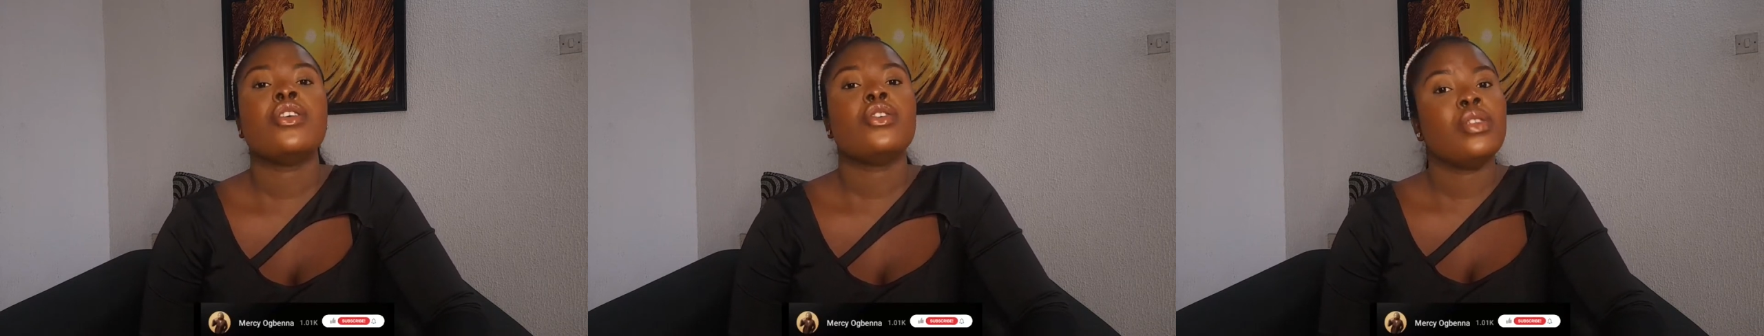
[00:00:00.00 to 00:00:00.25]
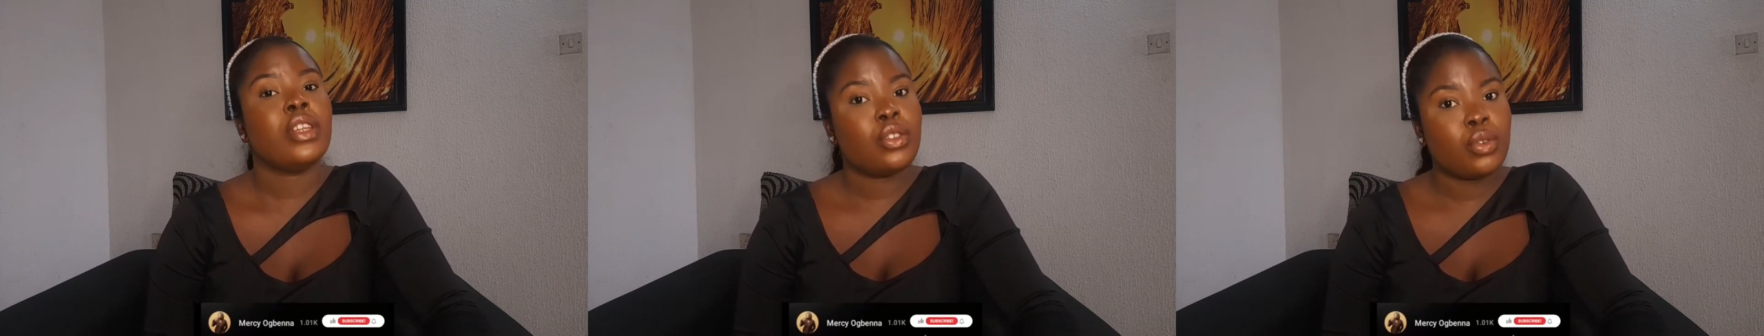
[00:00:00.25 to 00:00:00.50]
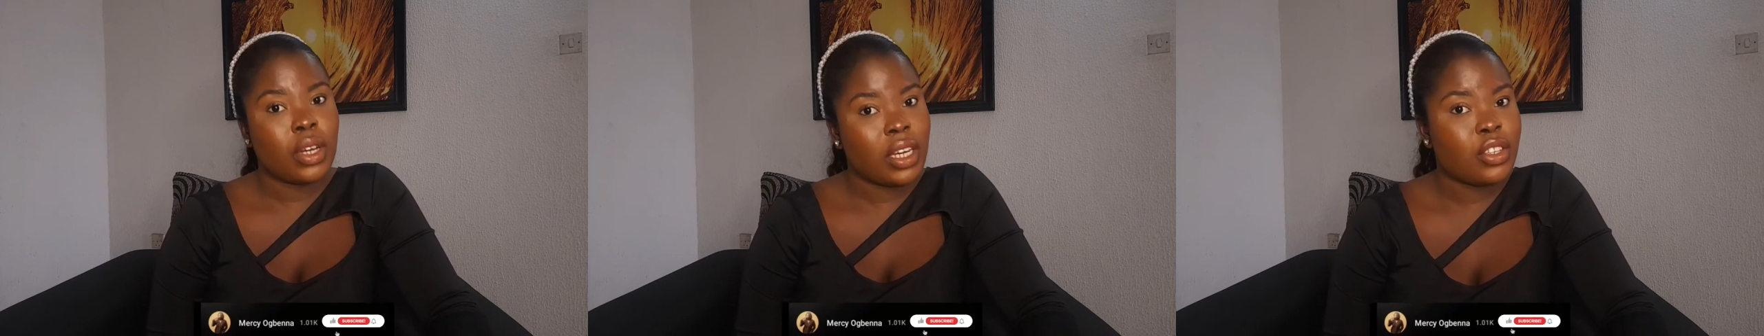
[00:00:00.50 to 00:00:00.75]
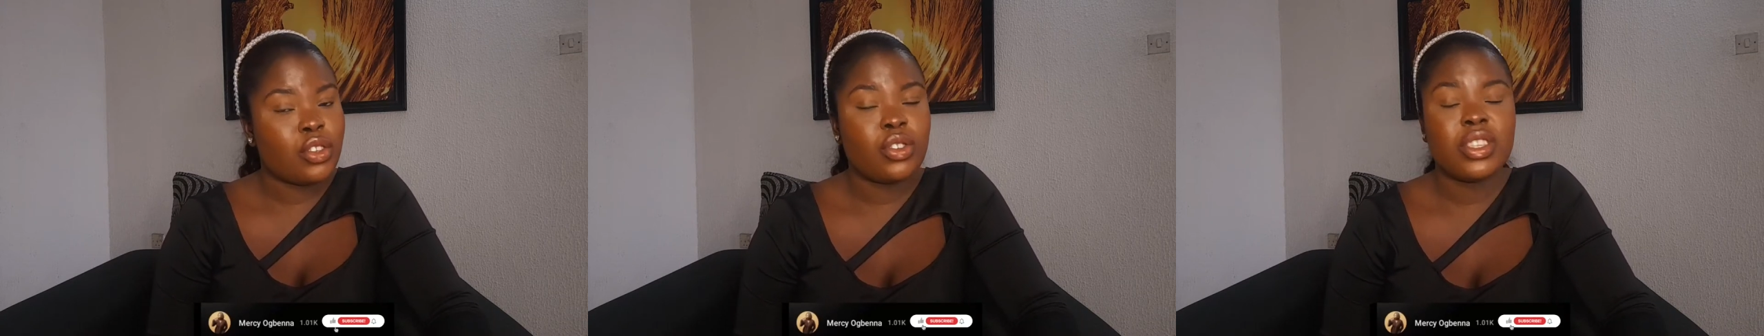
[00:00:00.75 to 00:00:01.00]
You need to
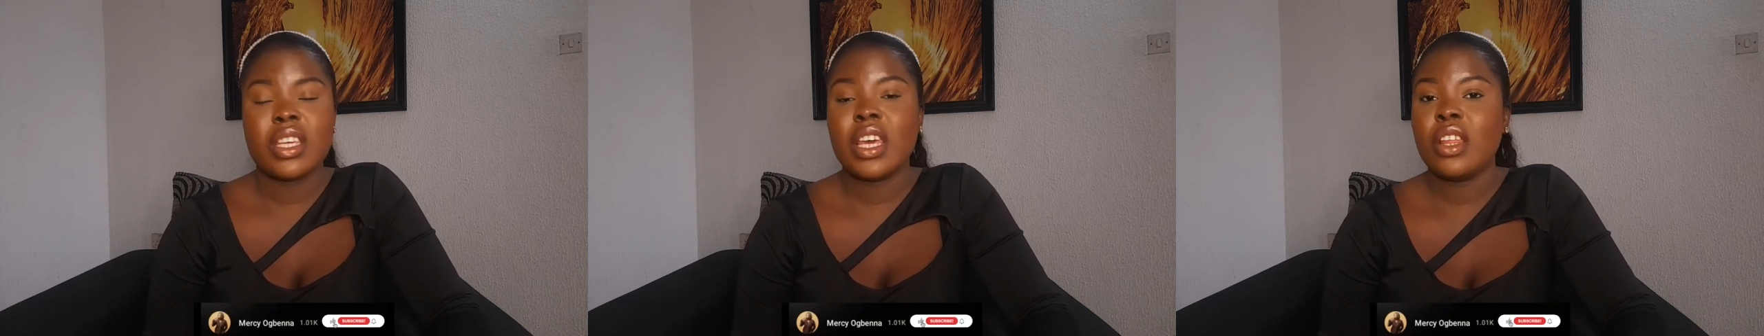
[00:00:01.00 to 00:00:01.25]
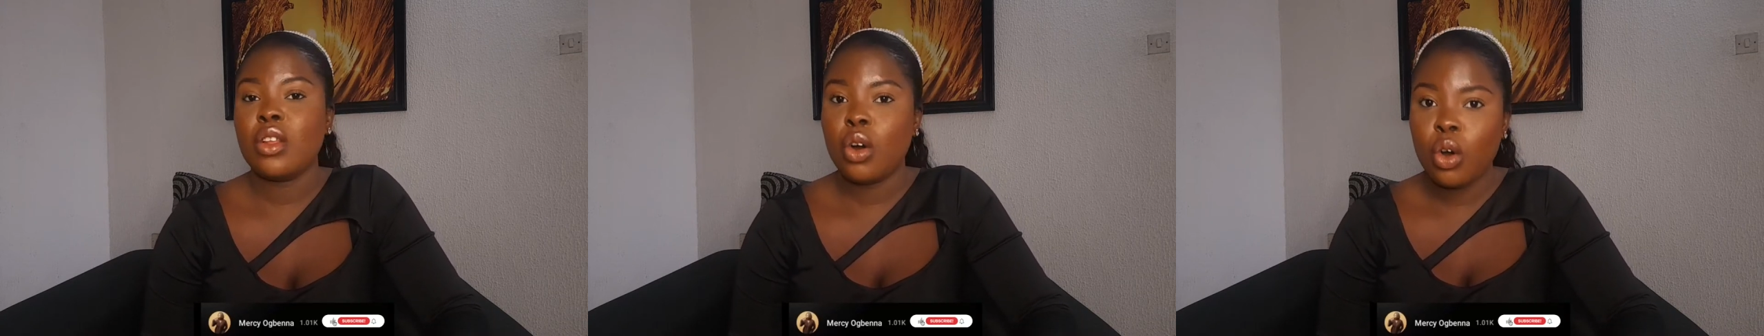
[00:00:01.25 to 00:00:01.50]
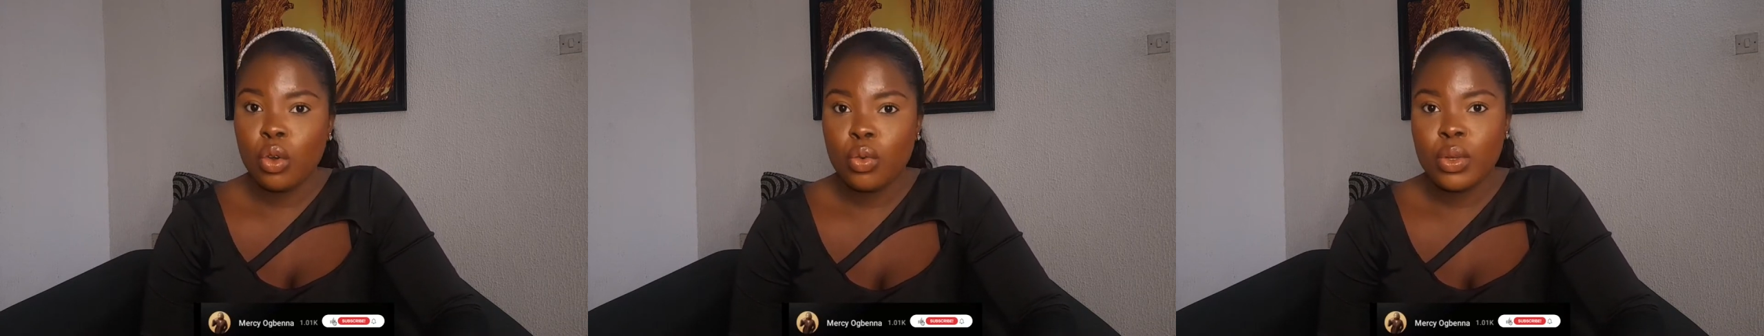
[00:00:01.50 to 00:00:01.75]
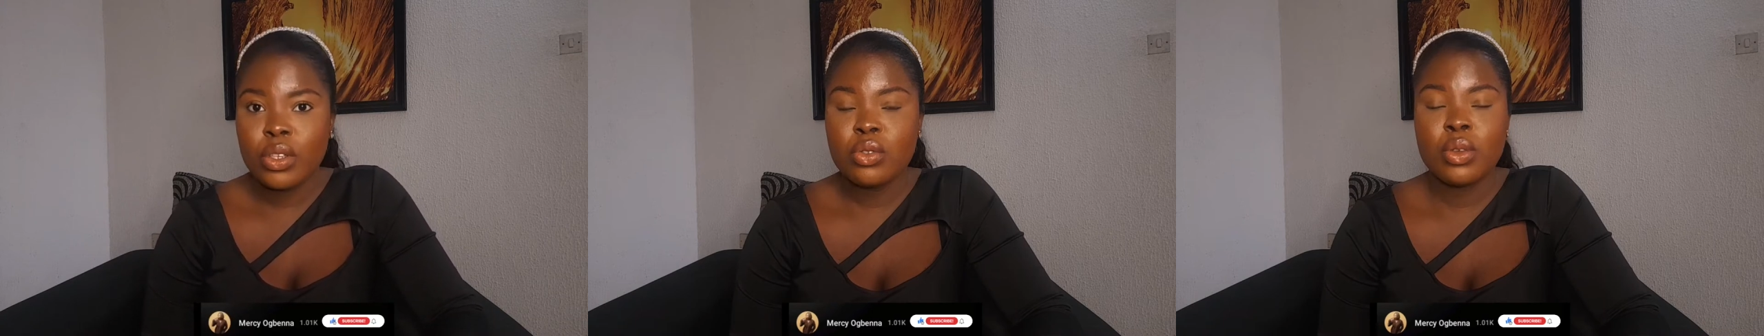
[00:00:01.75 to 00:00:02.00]
cleanse your skin
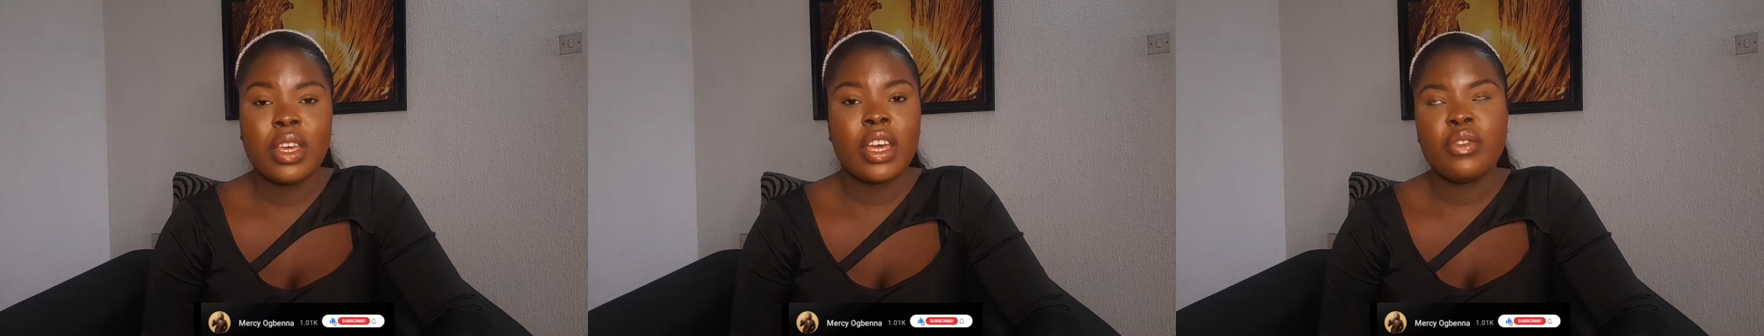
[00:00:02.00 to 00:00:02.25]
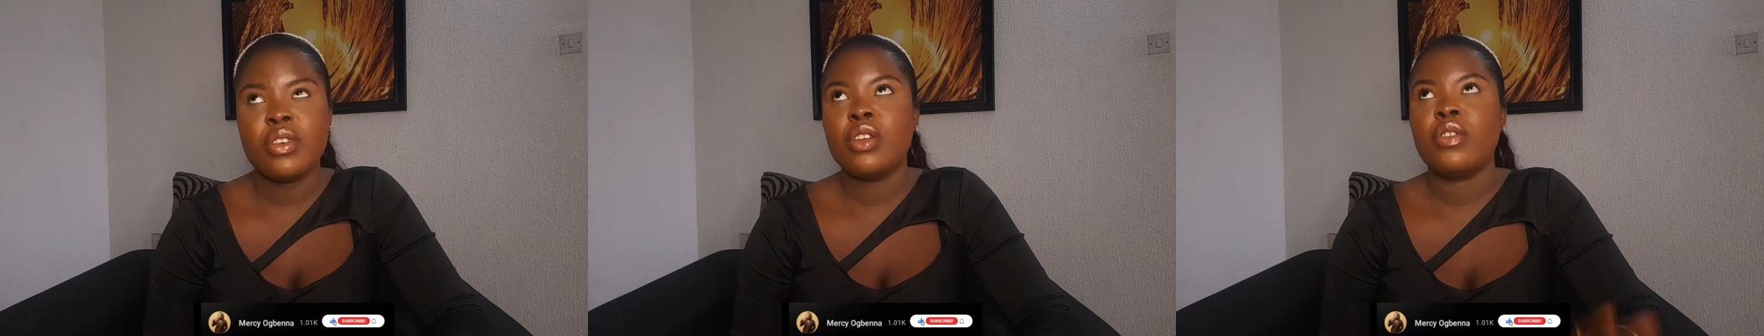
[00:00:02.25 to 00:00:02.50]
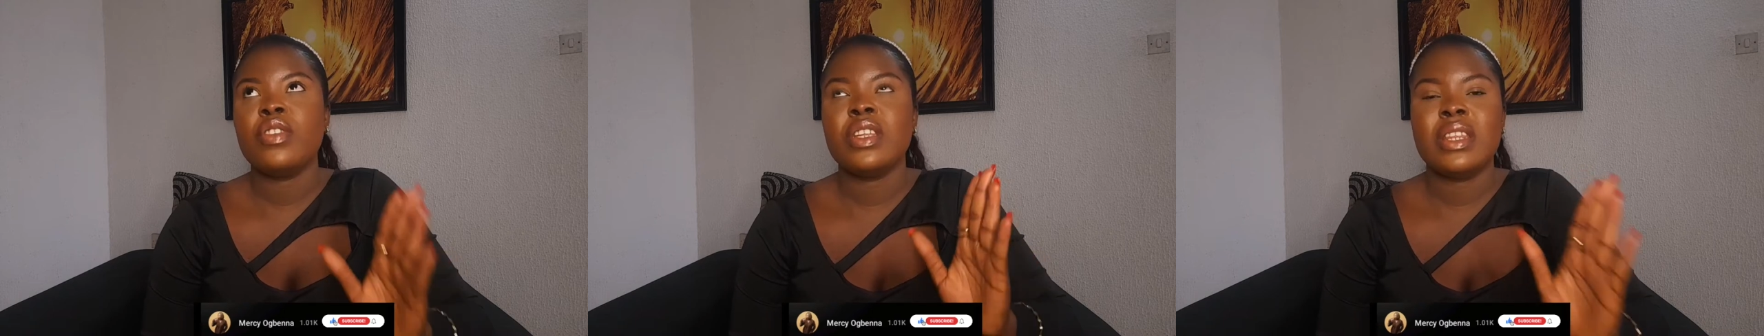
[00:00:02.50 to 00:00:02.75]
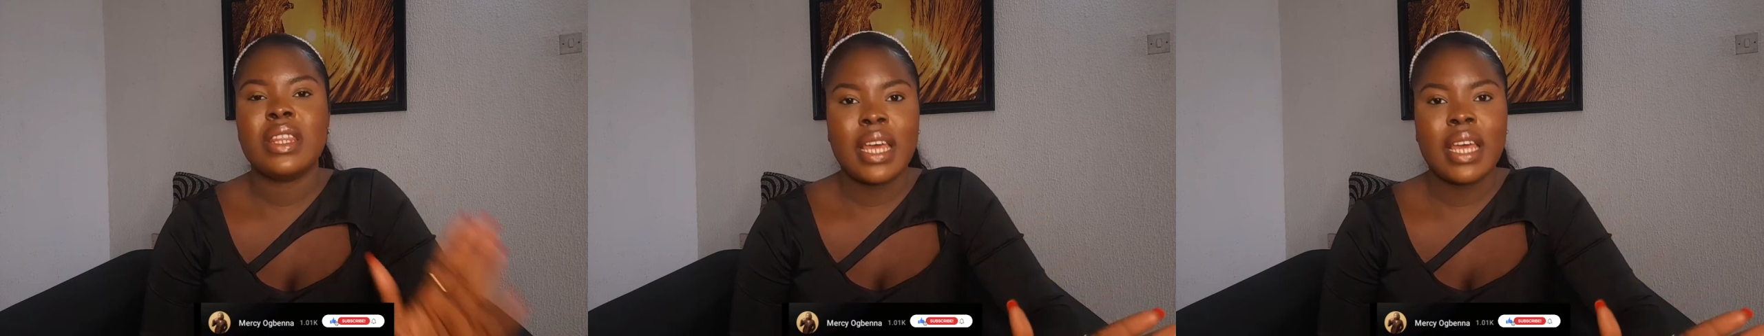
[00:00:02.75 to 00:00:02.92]
always to get rid of the